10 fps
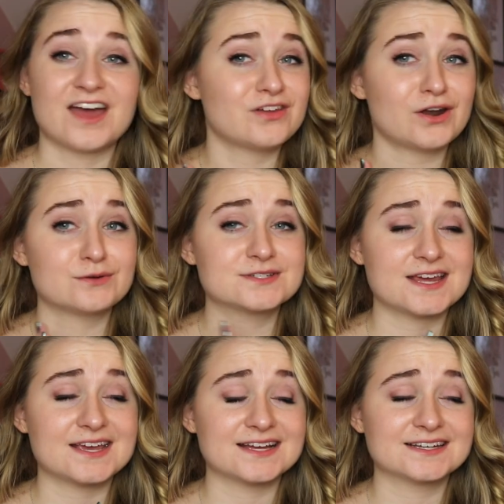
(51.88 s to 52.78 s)
thought I would
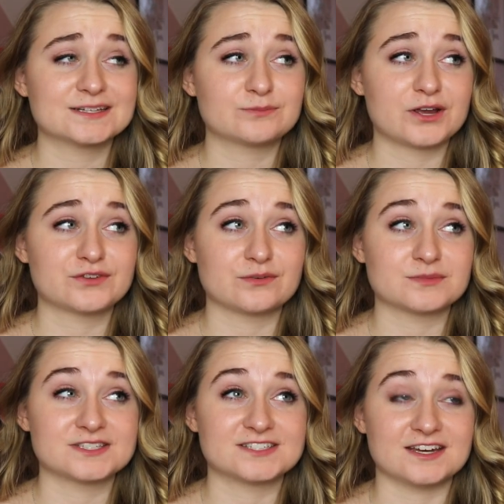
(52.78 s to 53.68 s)
take a little break
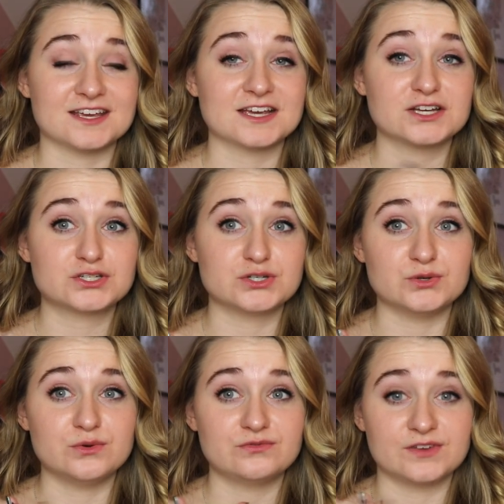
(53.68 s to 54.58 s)
from studying
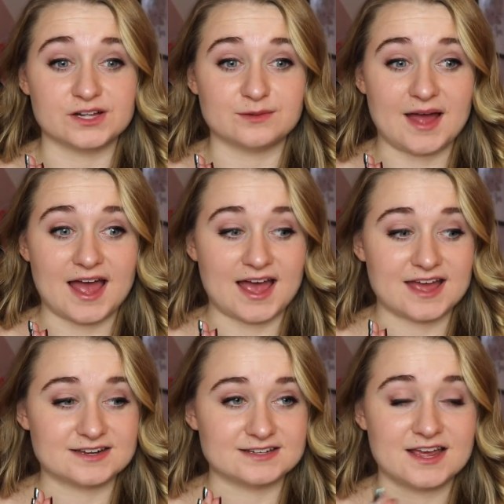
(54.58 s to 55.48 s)
to film
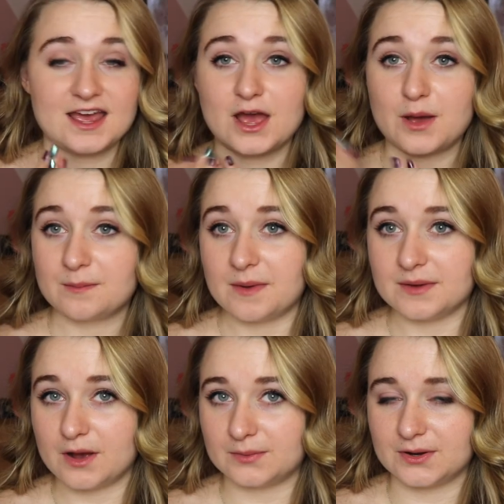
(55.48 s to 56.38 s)
and
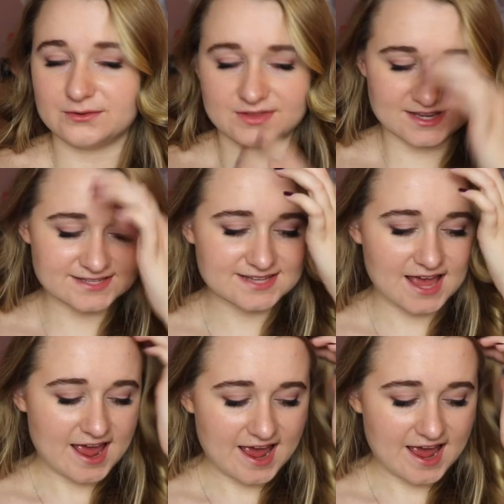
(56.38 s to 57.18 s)
maybe upload this.